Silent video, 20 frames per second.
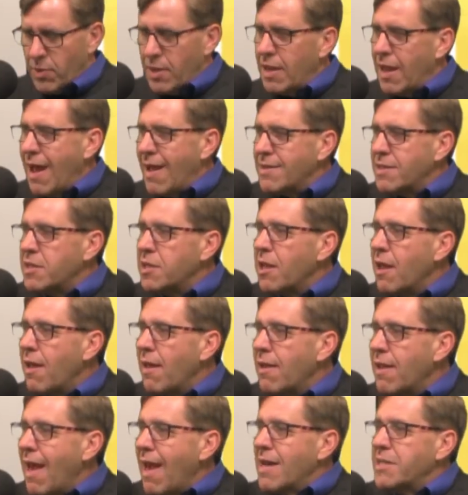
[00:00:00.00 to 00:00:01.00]
So we got
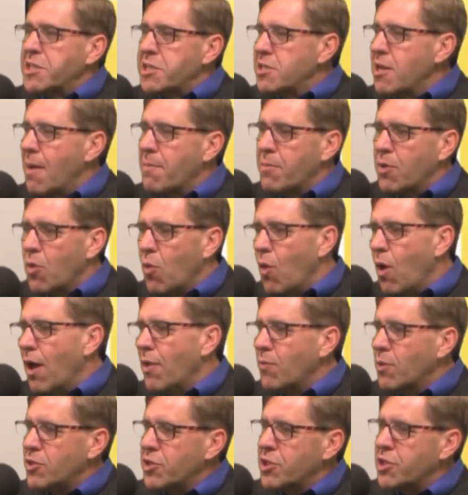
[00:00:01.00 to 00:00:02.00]
S number
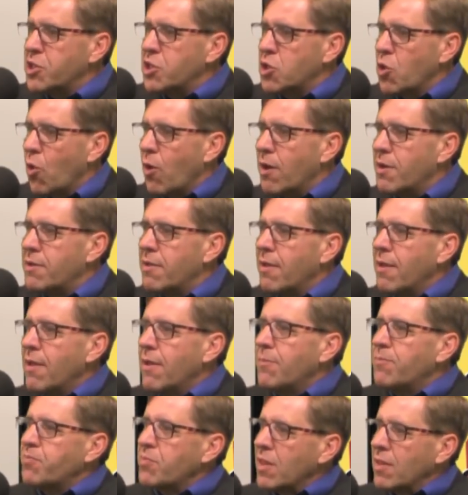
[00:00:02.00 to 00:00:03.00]
one, which is sort.
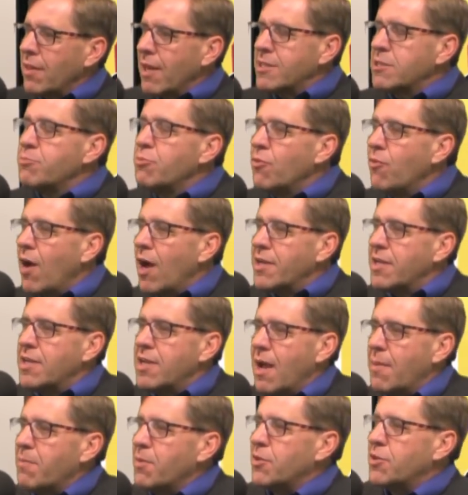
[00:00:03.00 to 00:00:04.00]
Let's move on to
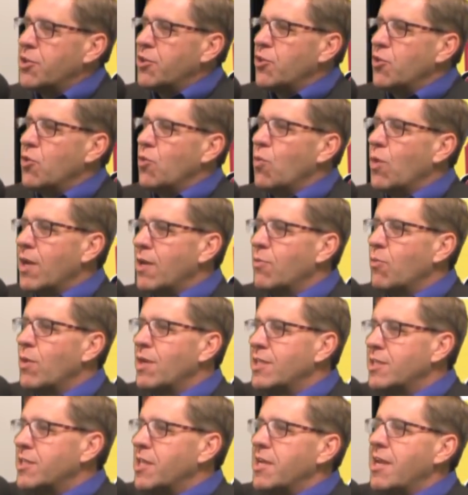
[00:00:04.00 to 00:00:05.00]
number two.
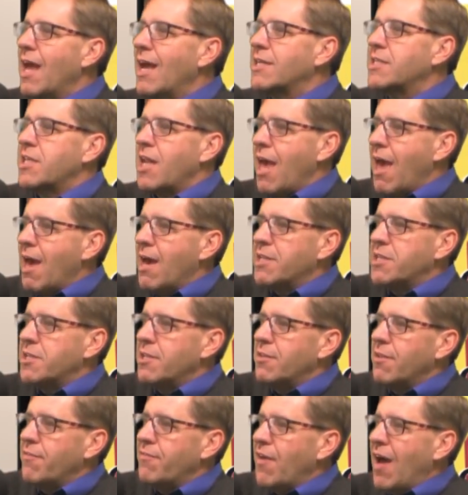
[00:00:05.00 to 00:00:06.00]
What is the next S
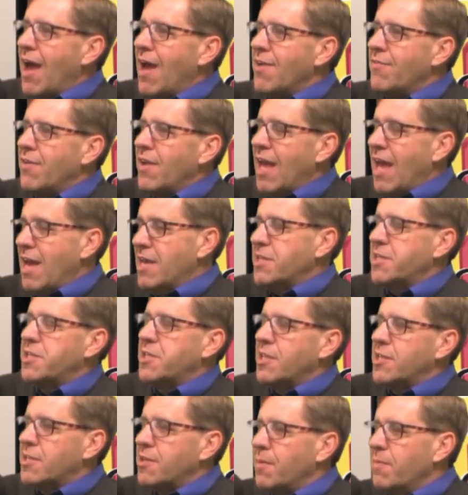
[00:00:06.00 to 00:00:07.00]
in the 5S
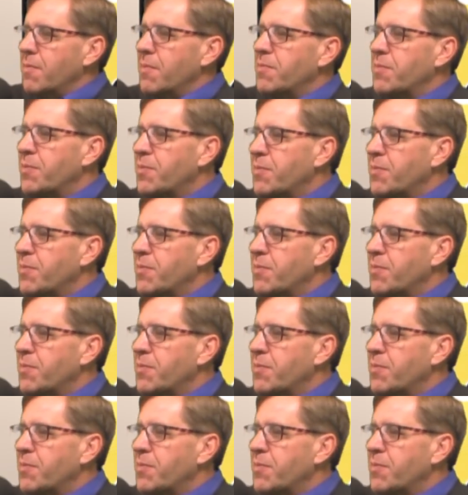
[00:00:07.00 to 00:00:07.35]
system?